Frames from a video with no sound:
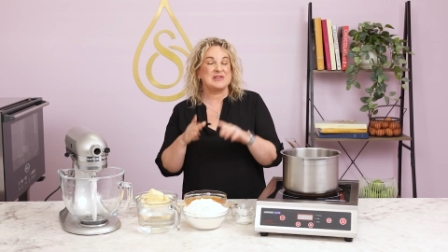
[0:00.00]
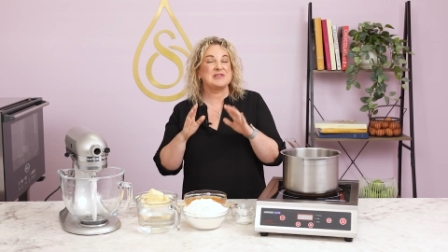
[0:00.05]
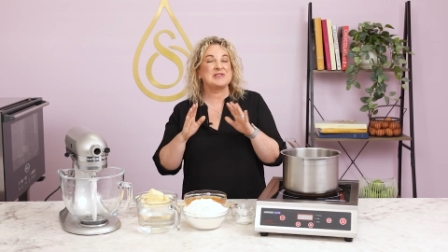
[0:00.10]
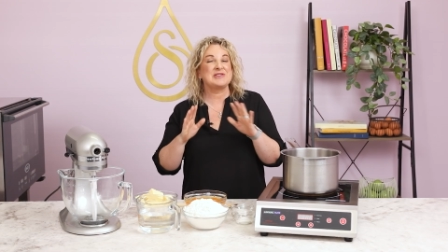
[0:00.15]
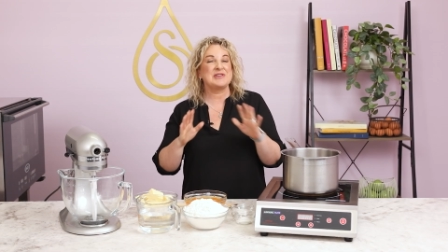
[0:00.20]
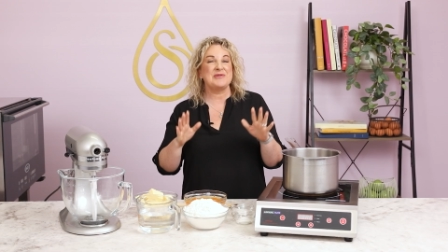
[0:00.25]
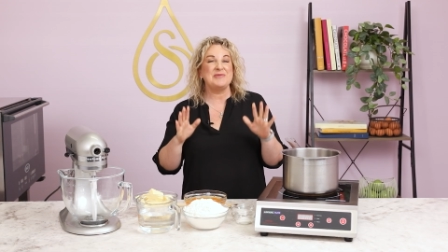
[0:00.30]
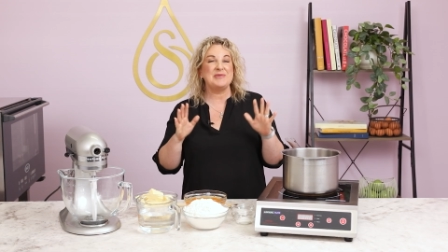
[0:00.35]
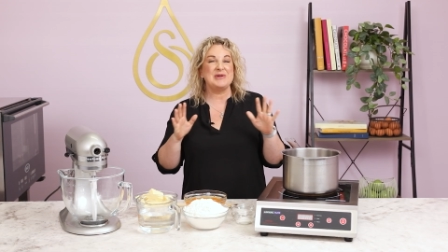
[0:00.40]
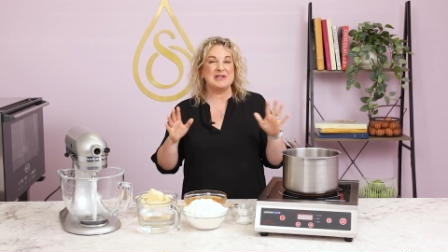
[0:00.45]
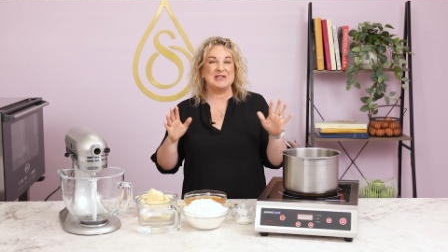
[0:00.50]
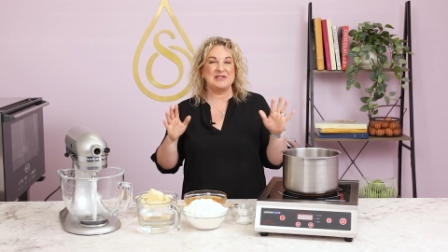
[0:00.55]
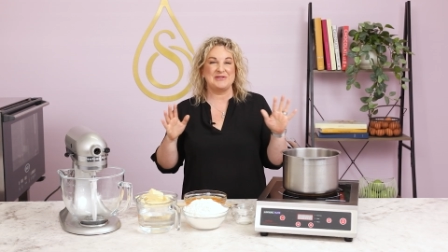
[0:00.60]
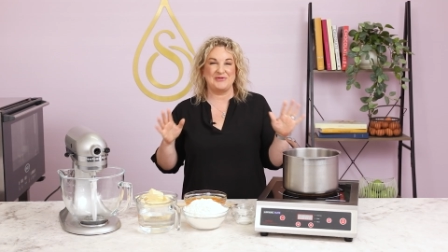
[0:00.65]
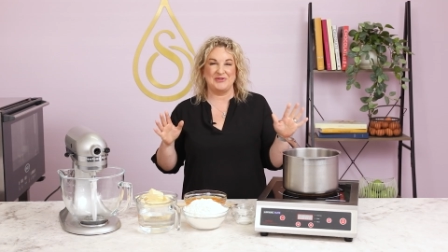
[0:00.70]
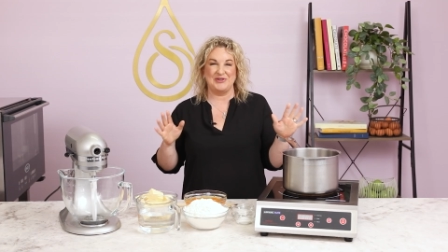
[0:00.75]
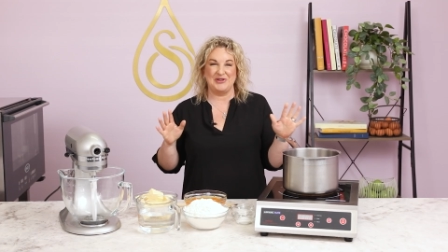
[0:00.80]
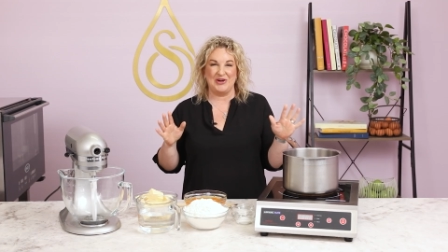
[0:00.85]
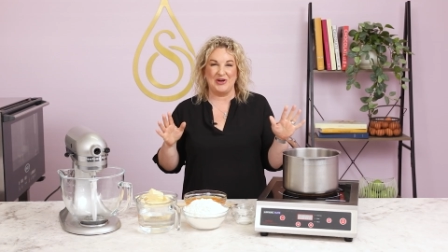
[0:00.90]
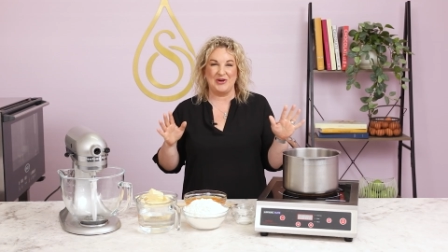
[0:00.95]
So many
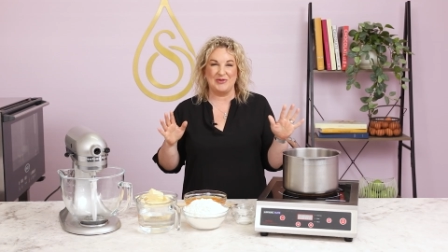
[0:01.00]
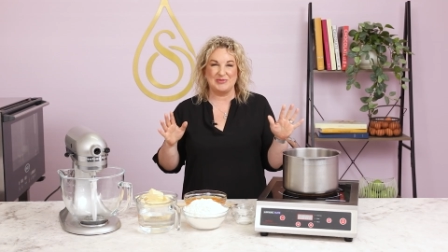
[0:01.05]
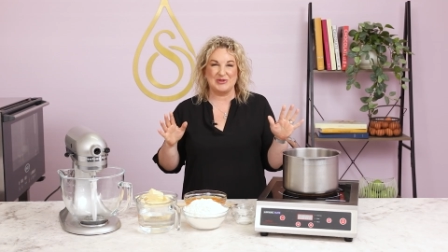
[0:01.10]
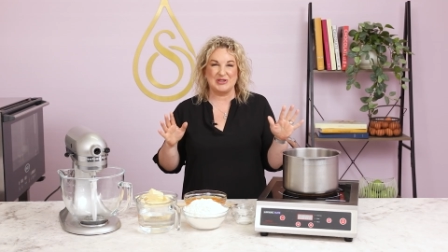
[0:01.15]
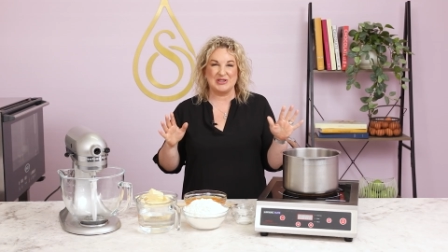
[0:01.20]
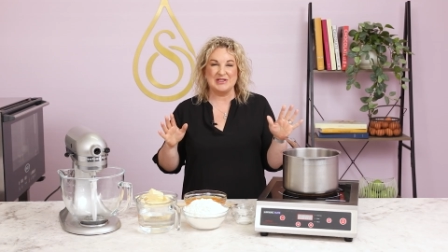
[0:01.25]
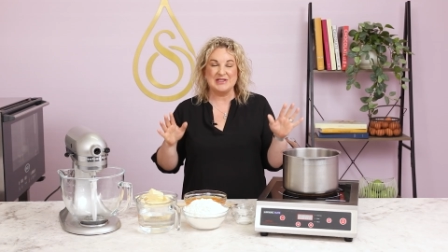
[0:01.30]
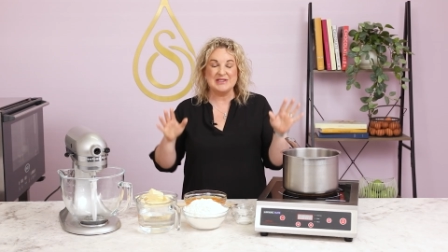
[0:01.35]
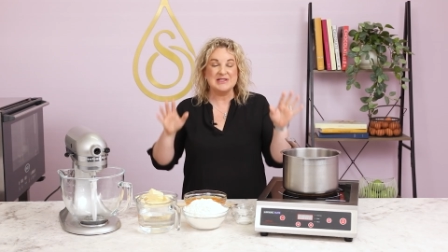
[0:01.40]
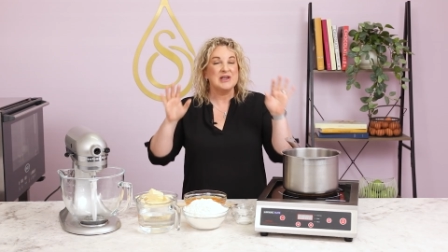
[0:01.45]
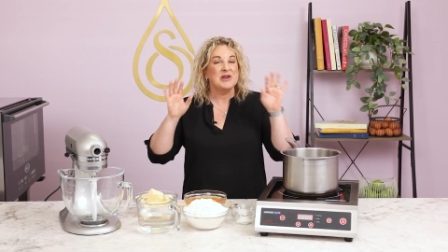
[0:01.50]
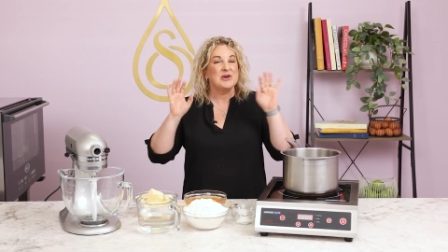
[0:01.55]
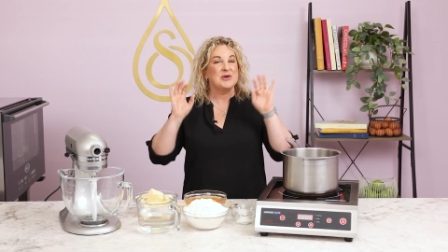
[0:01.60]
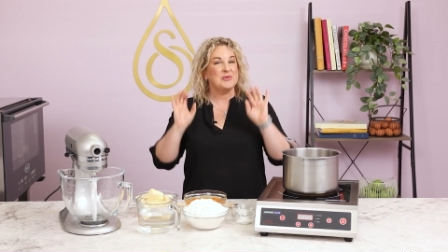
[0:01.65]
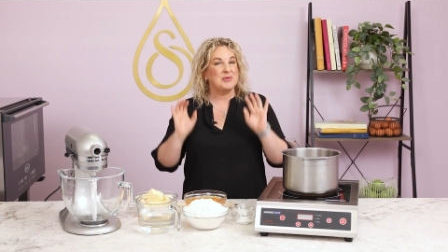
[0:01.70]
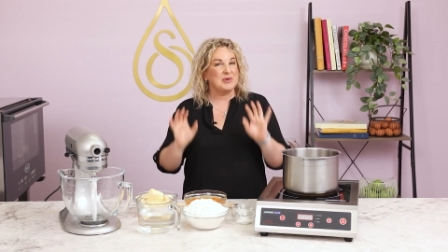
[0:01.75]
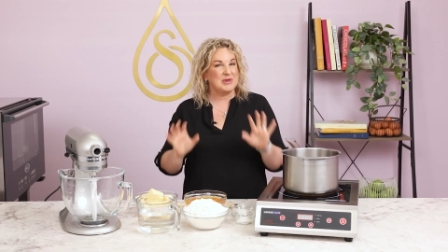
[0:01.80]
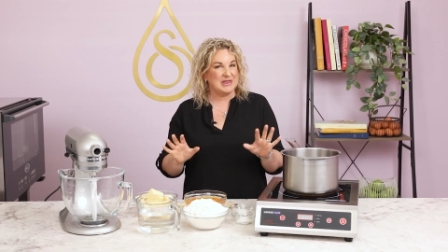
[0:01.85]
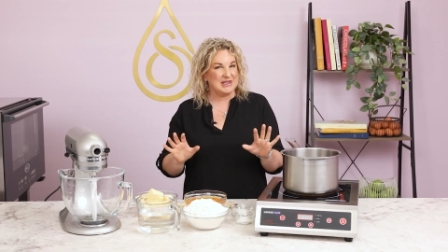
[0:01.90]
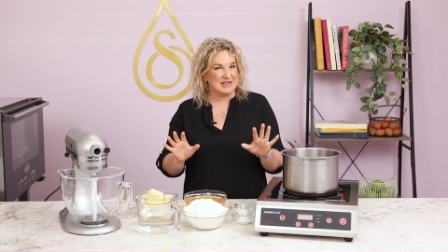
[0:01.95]
different options
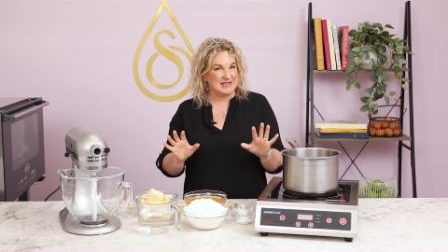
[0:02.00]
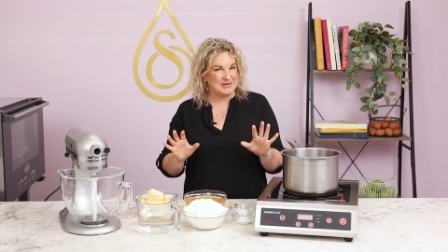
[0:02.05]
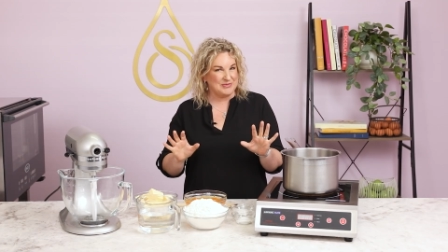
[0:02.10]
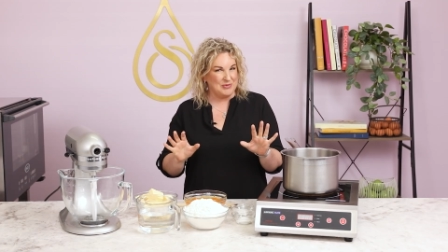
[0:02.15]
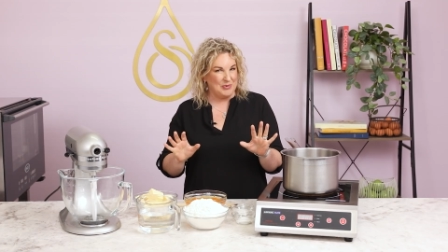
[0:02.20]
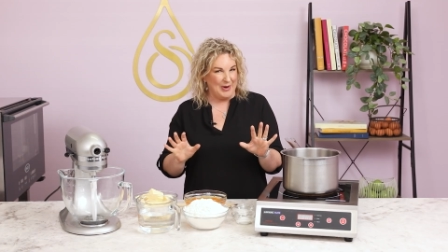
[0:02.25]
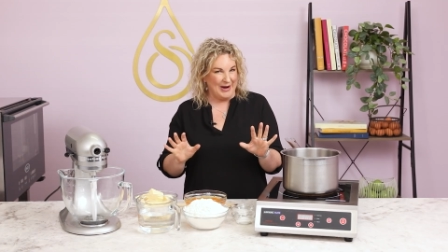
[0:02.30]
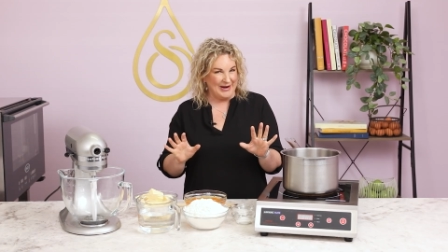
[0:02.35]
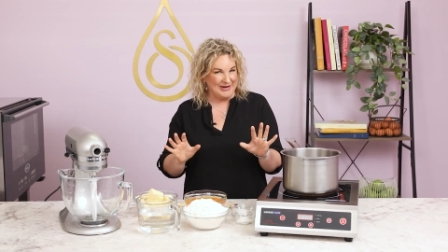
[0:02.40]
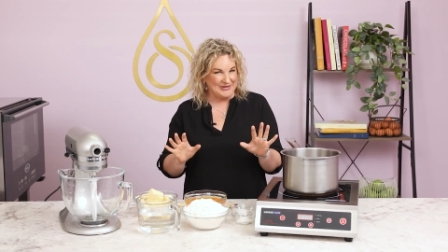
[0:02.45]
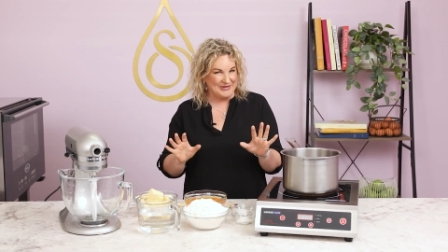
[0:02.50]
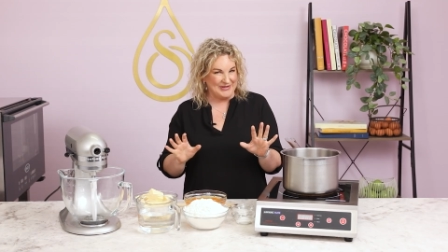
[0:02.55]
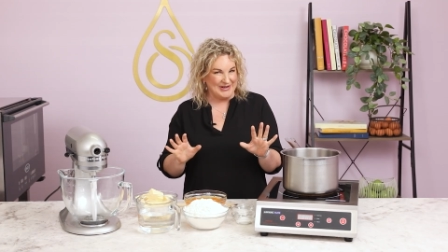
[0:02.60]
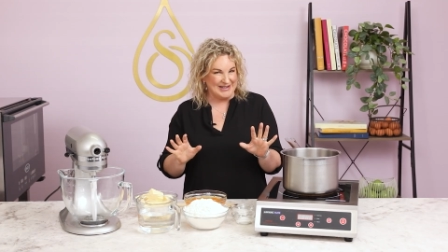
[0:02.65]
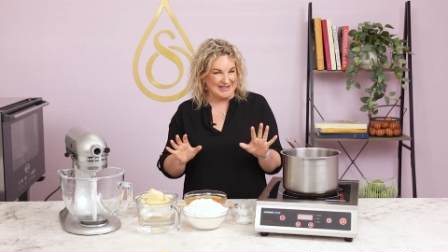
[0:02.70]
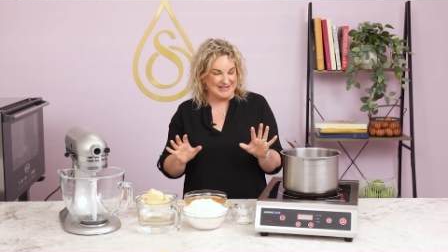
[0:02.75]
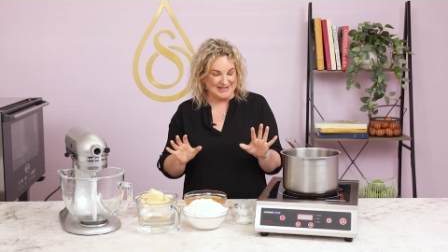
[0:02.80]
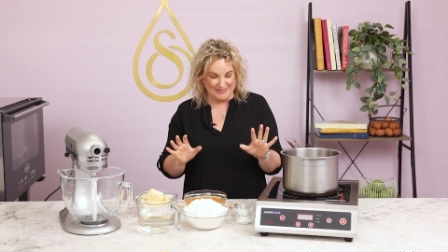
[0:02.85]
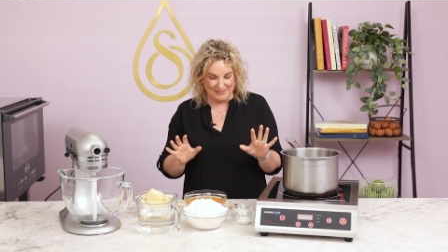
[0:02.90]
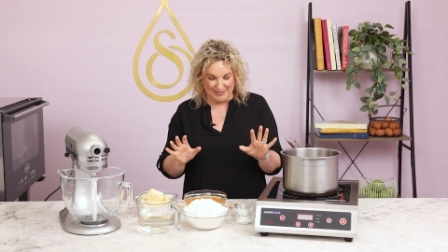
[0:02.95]
with this one
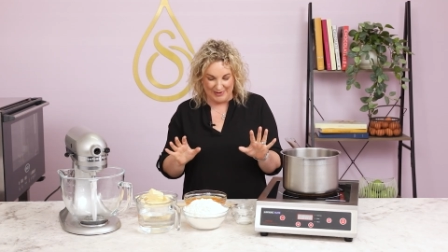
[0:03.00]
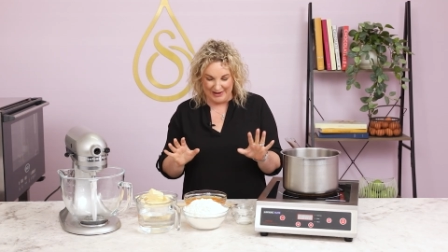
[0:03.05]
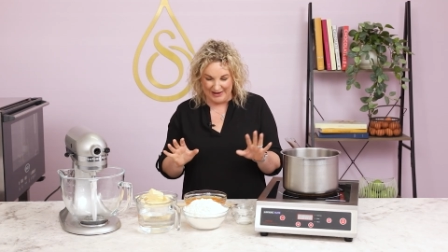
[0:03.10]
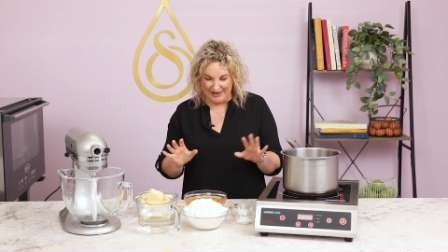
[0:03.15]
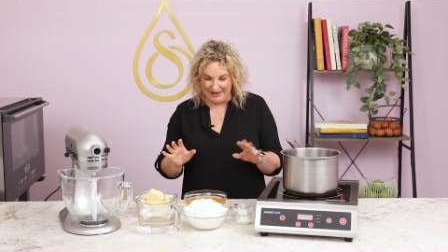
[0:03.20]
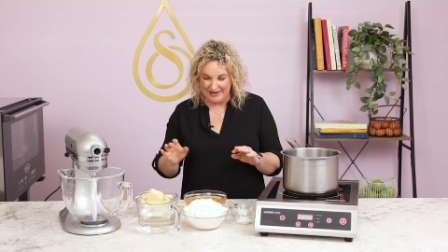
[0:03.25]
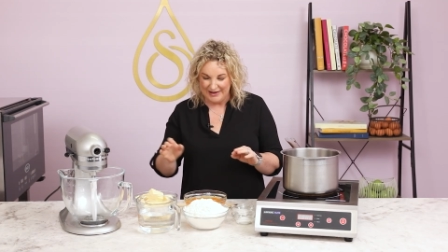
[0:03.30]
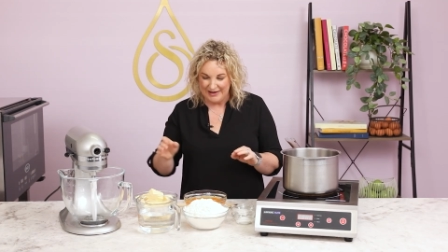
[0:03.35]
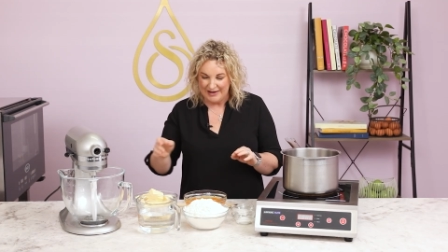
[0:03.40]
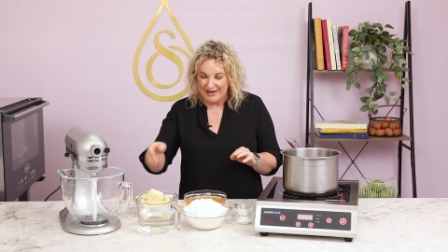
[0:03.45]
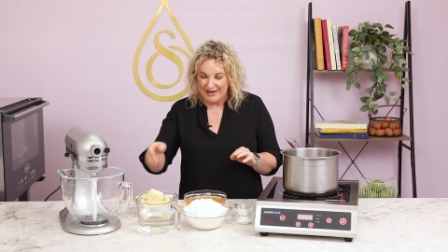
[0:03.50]
recipe.